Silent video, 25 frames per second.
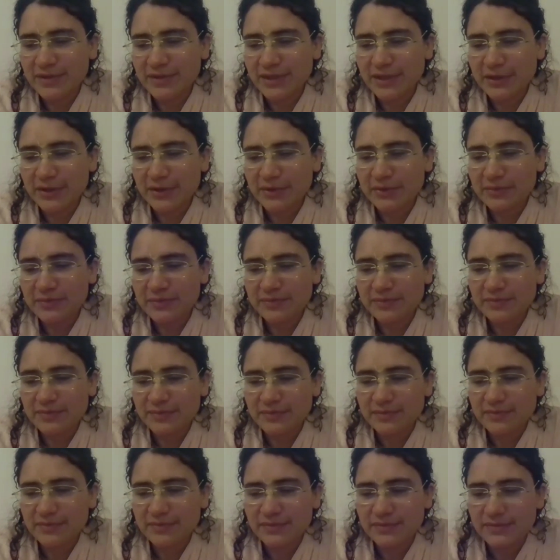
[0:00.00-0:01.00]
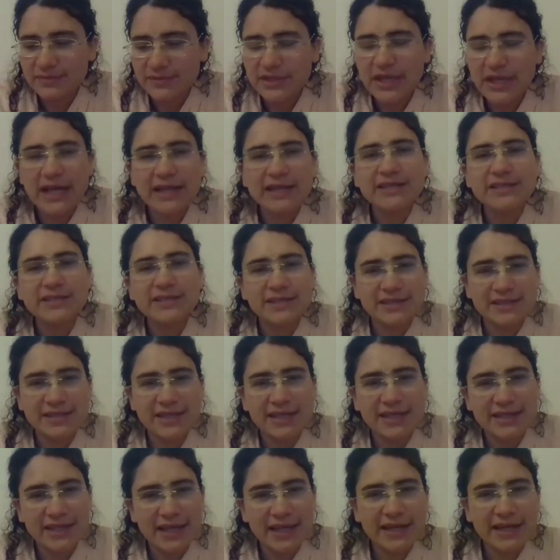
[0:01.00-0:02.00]
you know, challenges
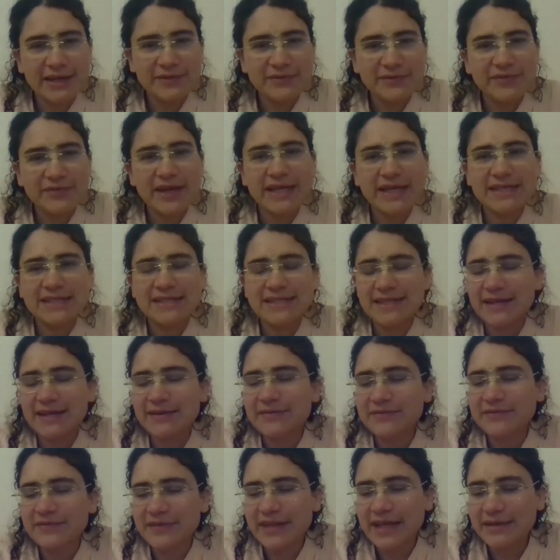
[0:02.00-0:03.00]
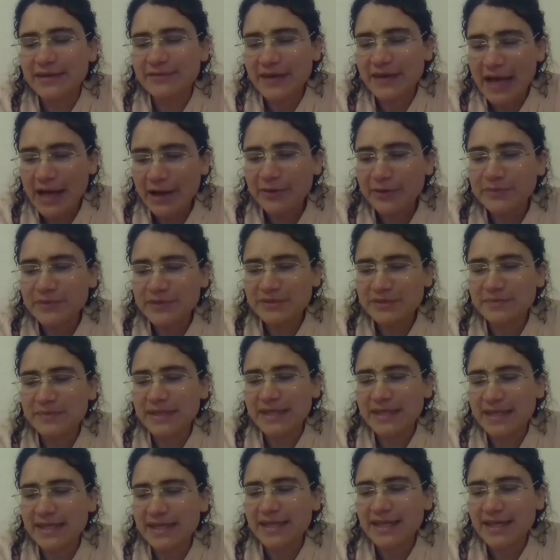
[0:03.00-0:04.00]
like that I faced, they've helped
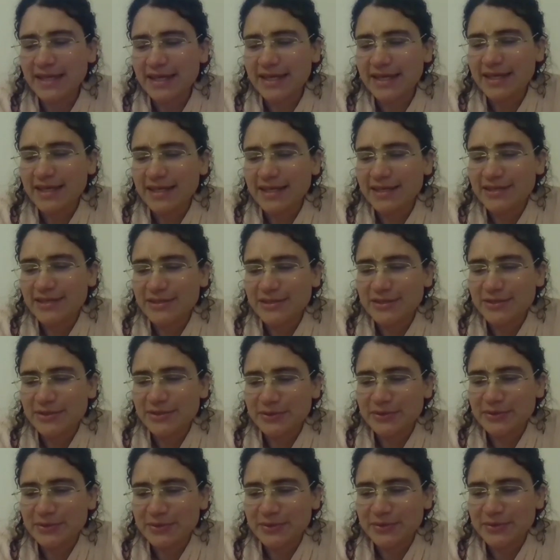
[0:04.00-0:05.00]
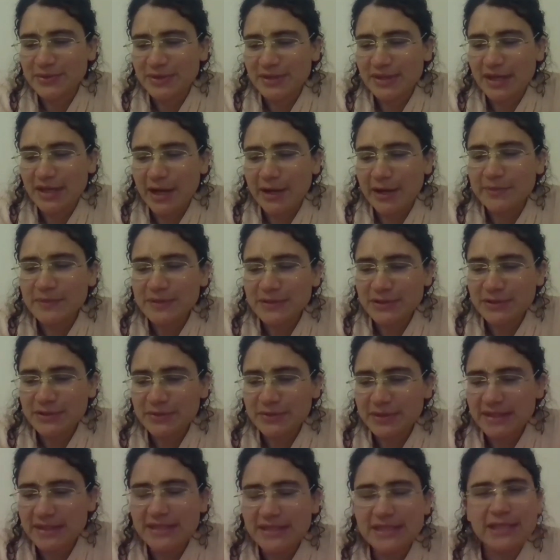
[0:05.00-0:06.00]
me to come
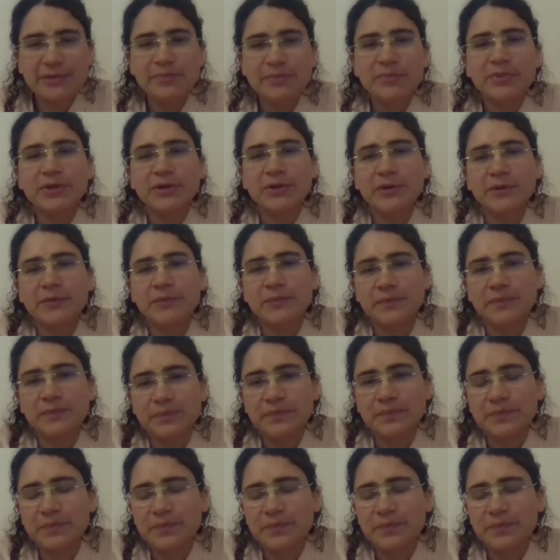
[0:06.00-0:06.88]
to a deeper